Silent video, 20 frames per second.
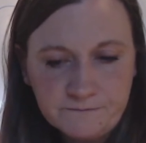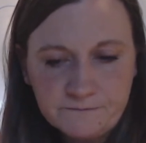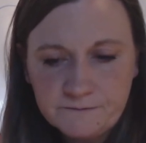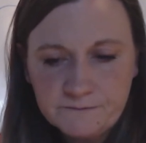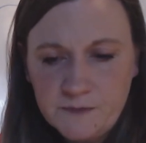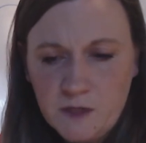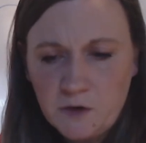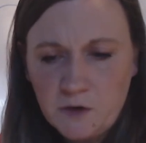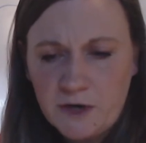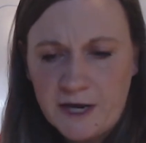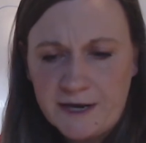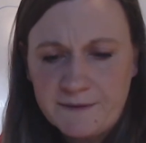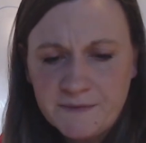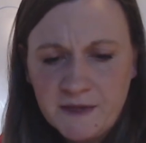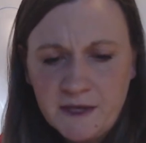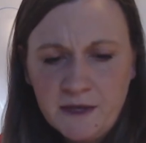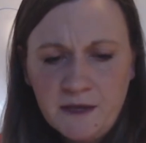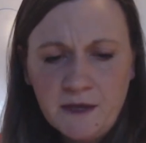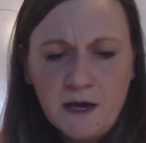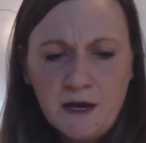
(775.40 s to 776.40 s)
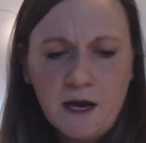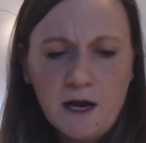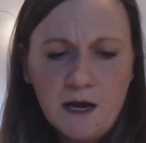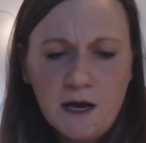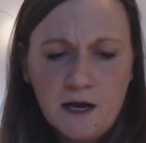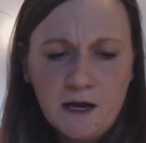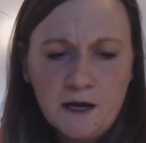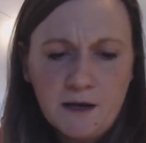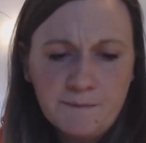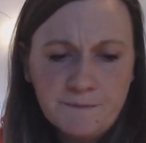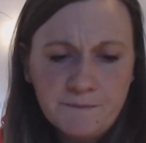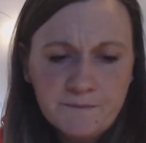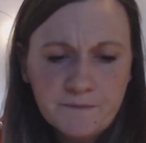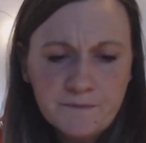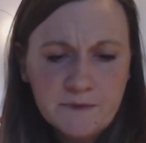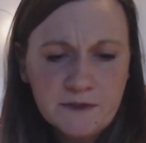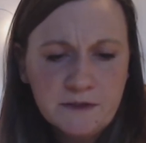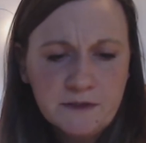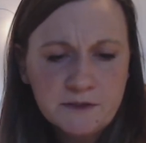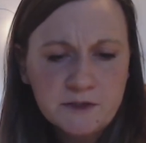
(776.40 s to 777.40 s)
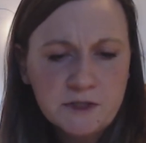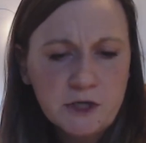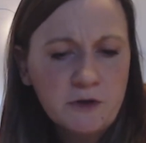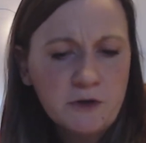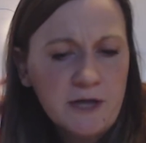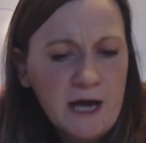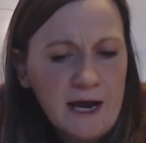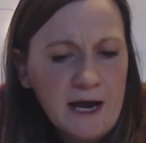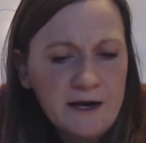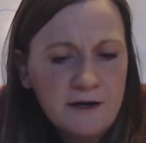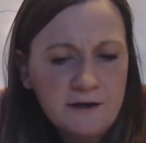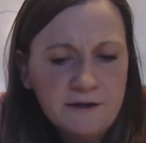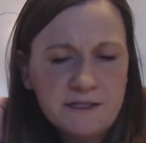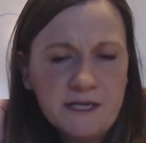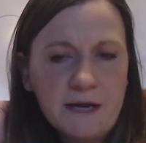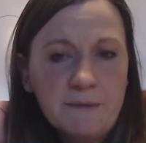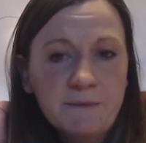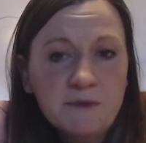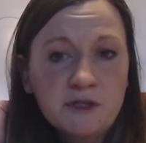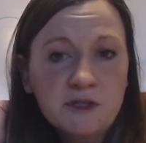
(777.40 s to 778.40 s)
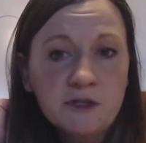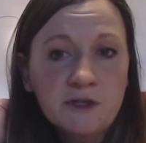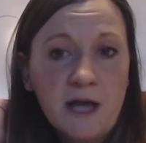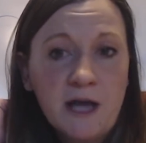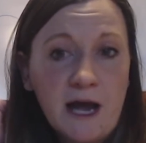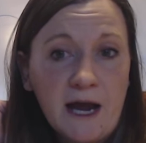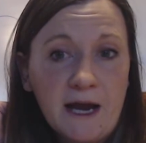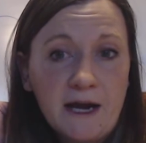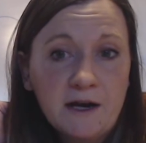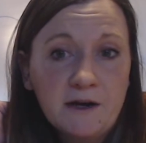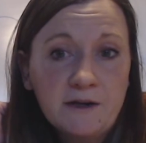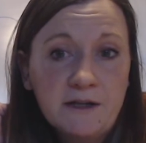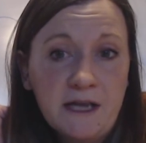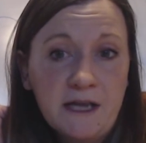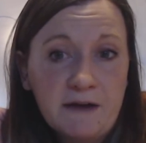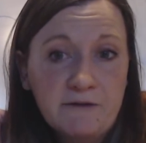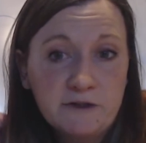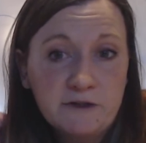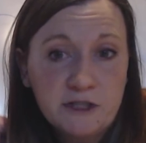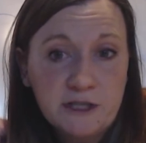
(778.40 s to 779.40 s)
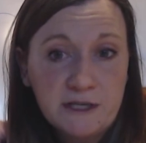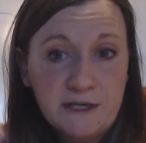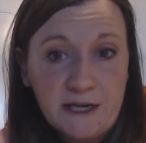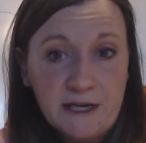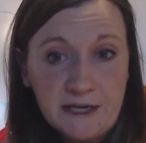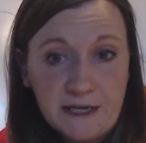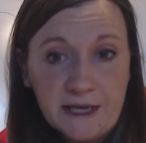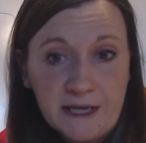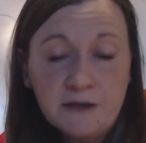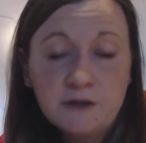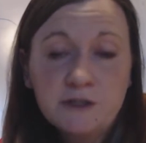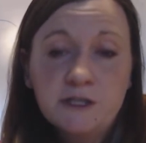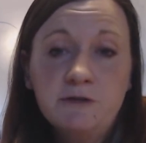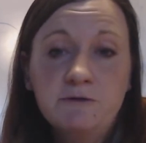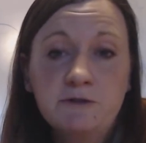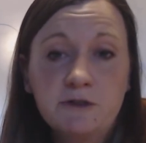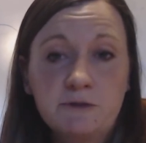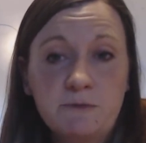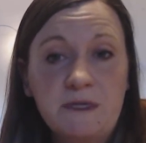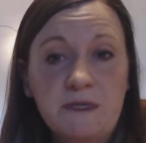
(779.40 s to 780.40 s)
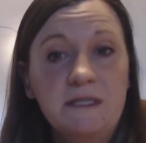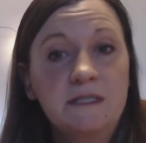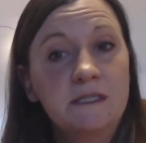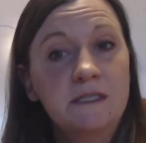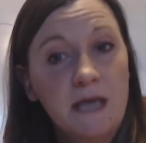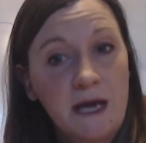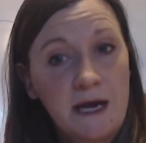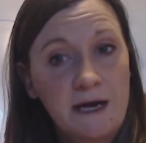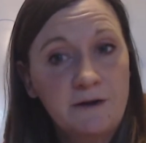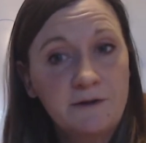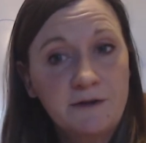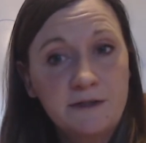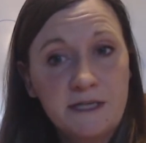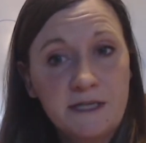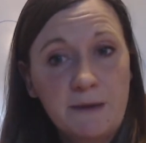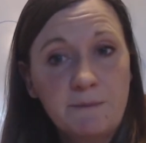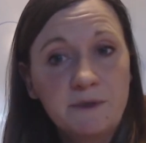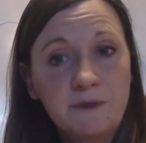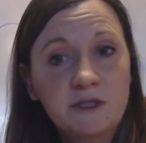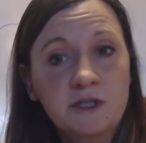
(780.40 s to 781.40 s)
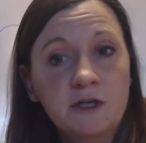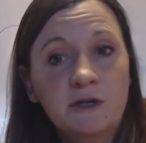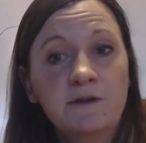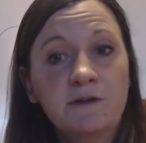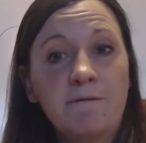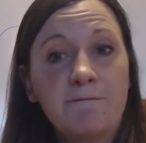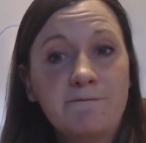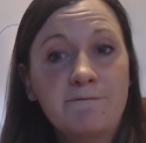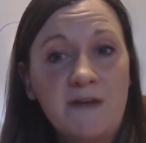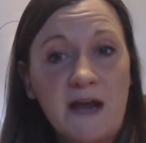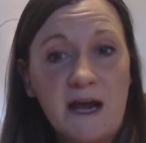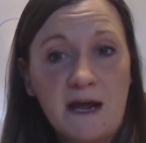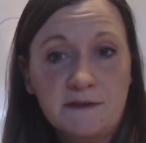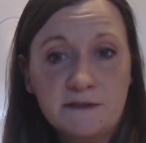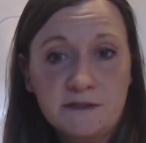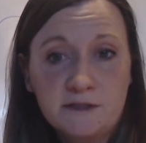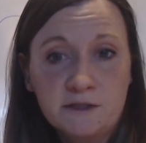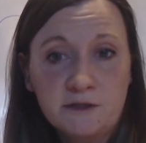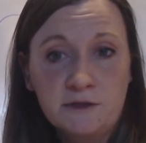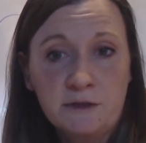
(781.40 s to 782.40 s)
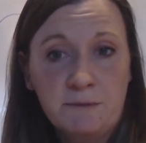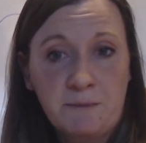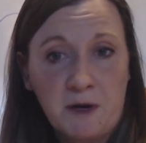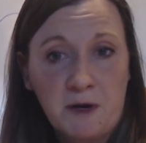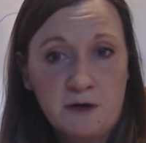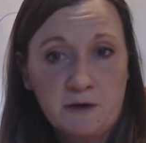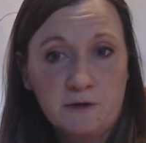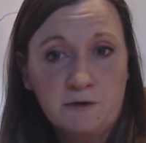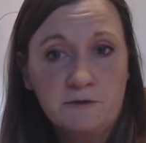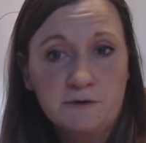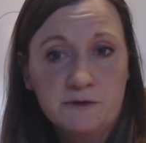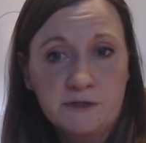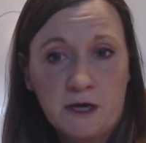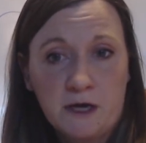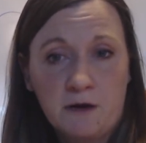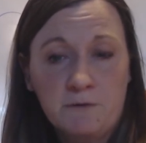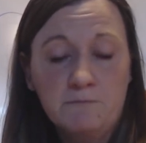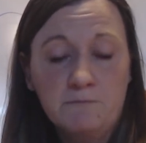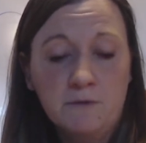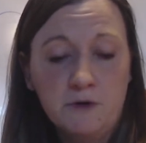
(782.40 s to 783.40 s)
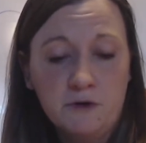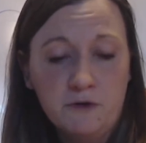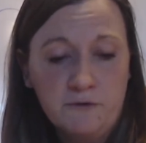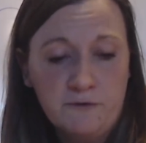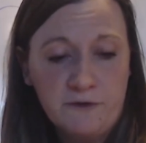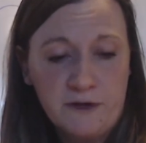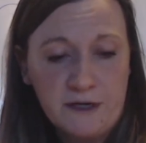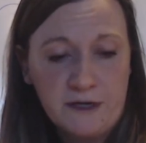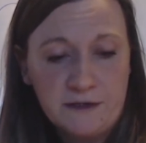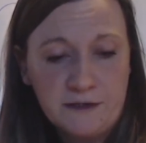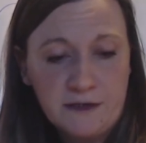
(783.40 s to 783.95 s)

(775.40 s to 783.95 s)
Okay, so the higher the temperature, the higher the average kinetic energy, which means the higher the temperature, the faster the particles are moving.